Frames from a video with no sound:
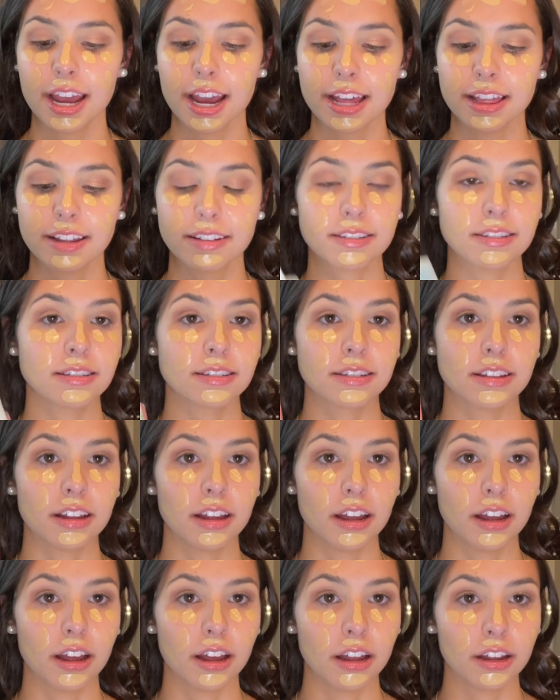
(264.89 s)
and this is
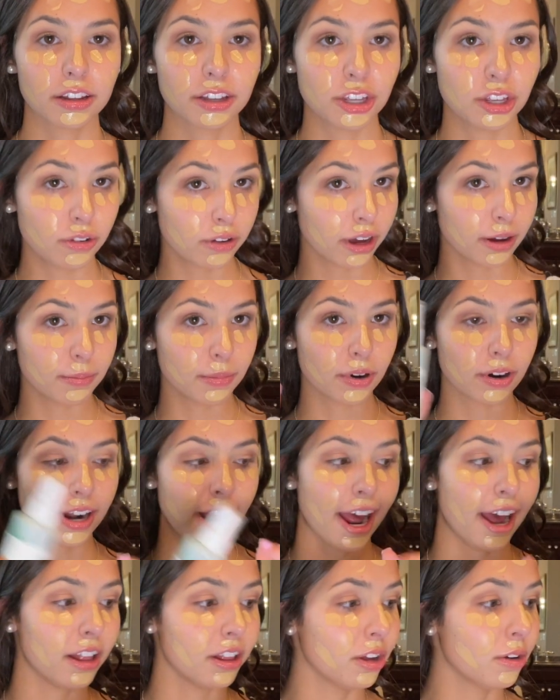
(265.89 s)
the cucumber and
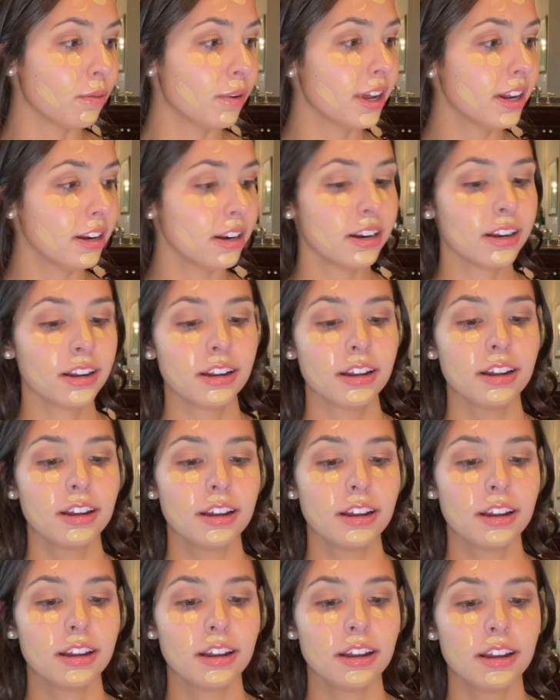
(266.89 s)
aloe one,
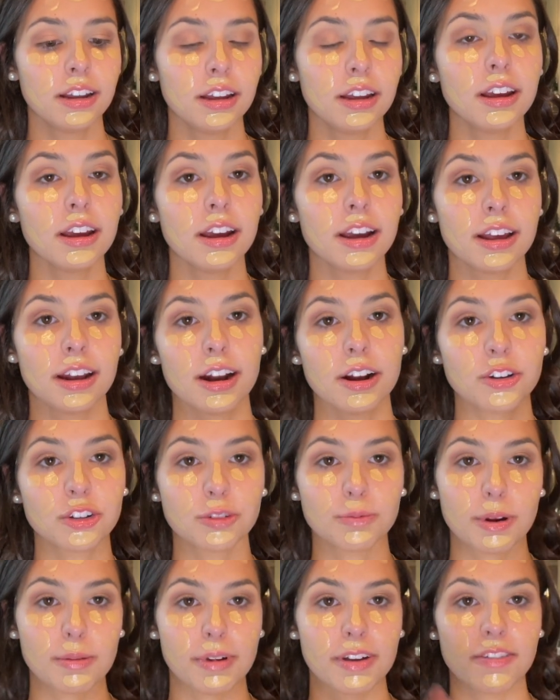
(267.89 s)
and I just
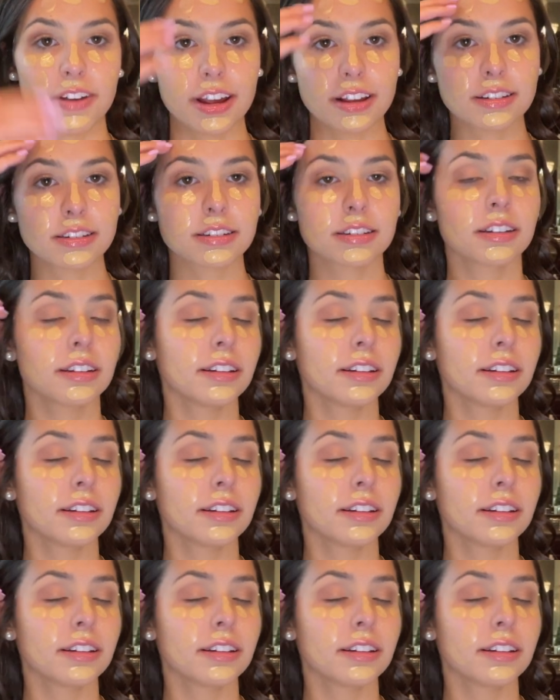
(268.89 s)
spray my face.